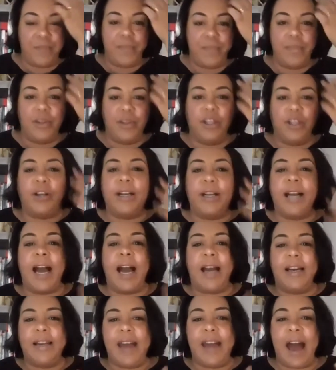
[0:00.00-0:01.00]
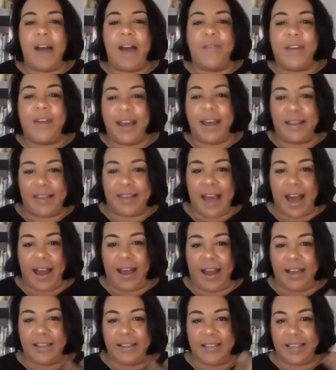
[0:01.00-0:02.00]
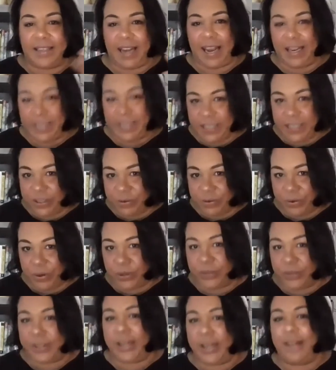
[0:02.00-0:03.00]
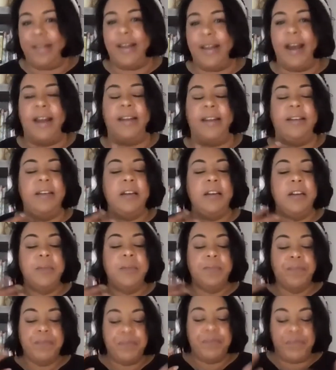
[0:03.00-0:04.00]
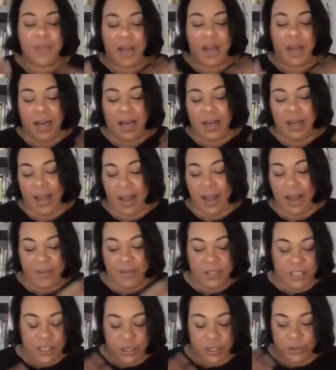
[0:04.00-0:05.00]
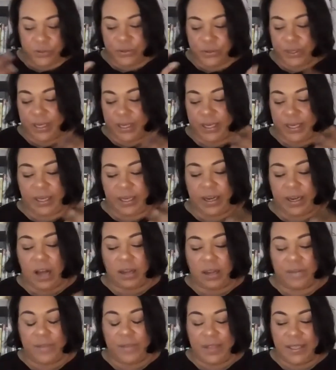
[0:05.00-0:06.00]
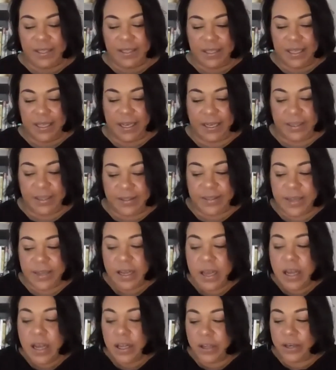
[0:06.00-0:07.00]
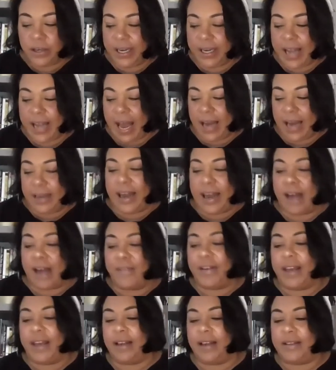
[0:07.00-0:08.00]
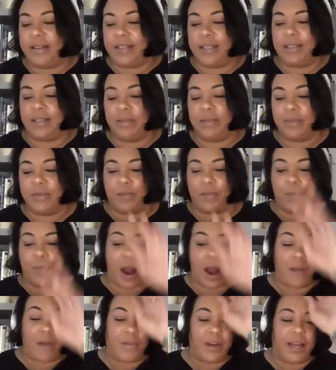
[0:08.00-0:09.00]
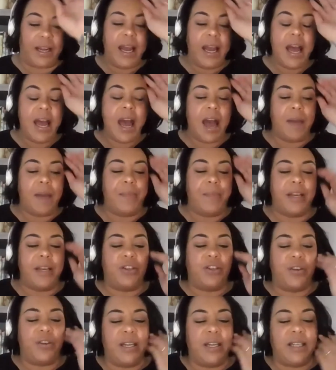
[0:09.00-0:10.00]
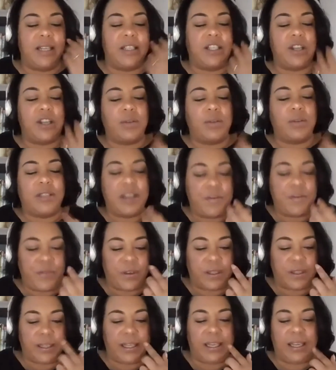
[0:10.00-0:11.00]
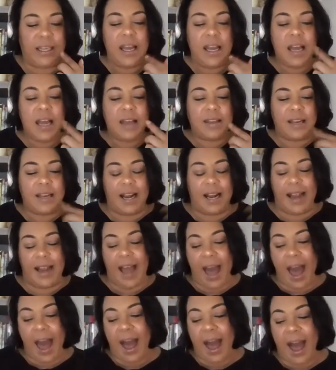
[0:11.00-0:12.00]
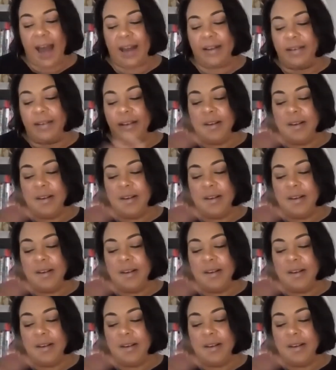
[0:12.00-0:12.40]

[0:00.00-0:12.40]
learning how to navigate that as an 18-year-old, and then having children and all of these things, learning how to navigate systems of poverty and being treated so differently than I had,